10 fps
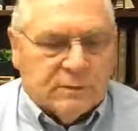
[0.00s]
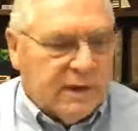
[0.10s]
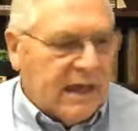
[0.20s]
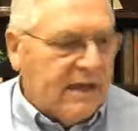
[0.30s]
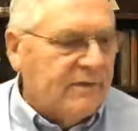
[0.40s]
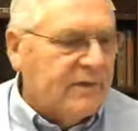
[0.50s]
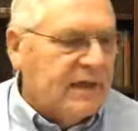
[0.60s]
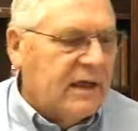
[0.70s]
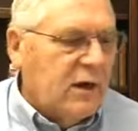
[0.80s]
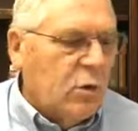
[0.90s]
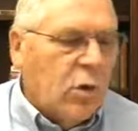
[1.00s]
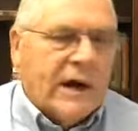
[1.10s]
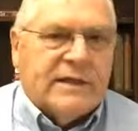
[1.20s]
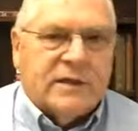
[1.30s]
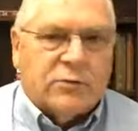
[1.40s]
We have the
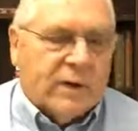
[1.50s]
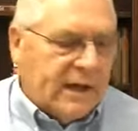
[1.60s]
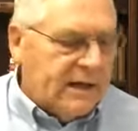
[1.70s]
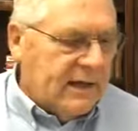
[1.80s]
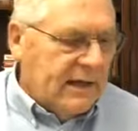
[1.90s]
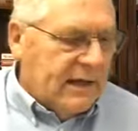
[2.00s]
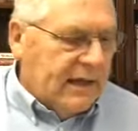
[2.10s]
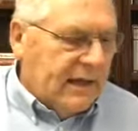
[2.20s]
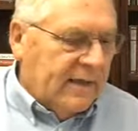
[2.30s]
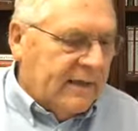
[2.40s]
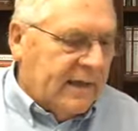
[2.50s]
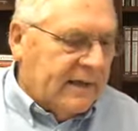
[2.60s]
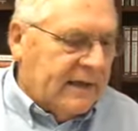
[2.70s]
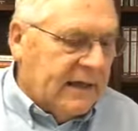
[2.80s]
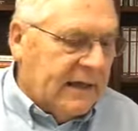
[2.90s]
white, the red, and
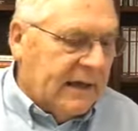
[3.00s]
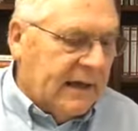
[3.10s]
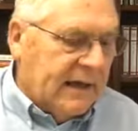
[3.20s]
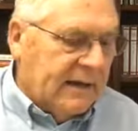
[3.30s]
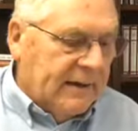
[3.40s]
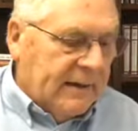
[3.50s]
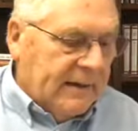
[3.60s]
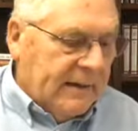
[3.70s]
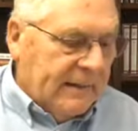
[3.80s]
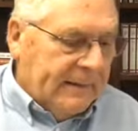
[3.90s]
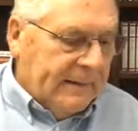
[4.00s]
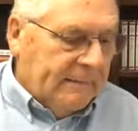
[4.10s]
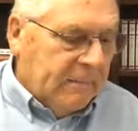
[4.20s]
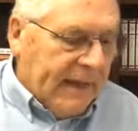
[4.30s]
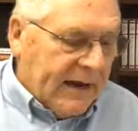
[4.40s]
then the
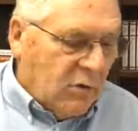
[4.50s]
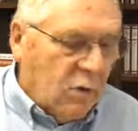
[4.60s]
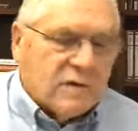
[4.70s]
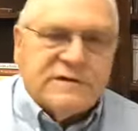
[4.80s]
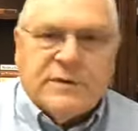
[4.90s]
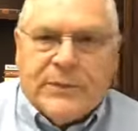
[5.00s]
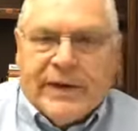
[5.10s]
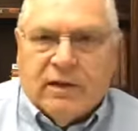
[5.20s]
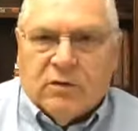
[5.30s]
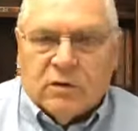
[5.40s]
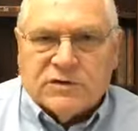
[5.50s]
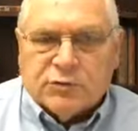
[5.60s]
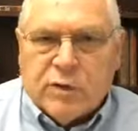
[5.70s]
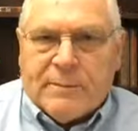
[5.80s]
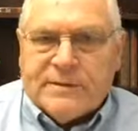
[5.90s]
black horse and the pale horse
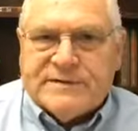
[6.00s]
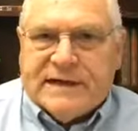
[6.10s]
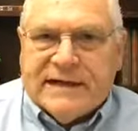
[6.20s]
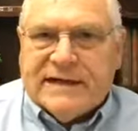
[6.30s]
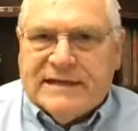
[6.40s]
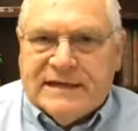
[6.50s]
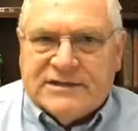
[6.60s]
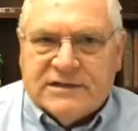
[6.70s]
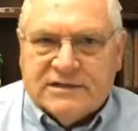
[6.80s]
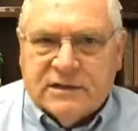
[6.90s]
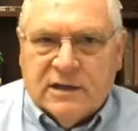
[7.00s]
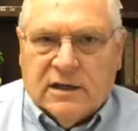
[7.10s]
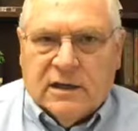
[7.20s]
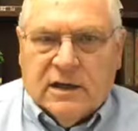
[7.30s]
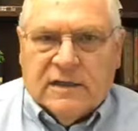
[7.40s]
representing conditions.
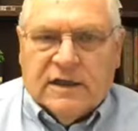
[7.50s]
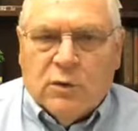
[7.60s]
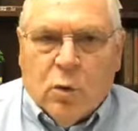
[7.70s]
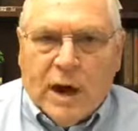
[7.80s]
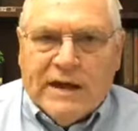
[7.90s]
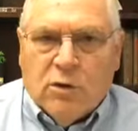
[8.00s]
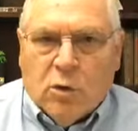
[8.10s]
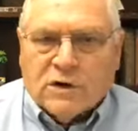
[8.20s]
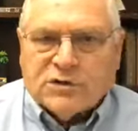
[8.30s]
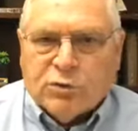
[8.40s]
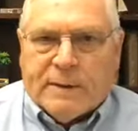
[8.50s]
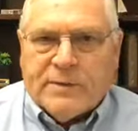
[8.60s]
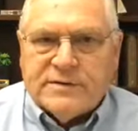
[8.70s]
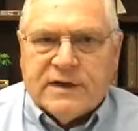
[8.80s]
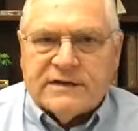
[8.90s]
The white horse
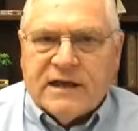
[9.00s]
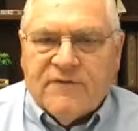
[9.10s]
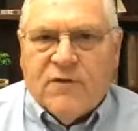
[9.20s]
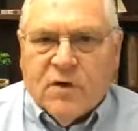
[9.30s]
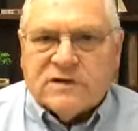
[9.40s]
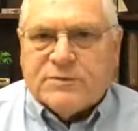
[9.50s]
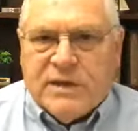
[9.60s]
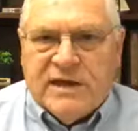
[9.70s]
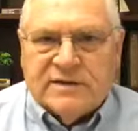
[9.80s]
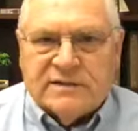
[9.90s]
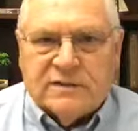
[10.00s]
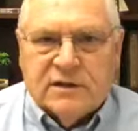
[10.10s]
represents a false peace.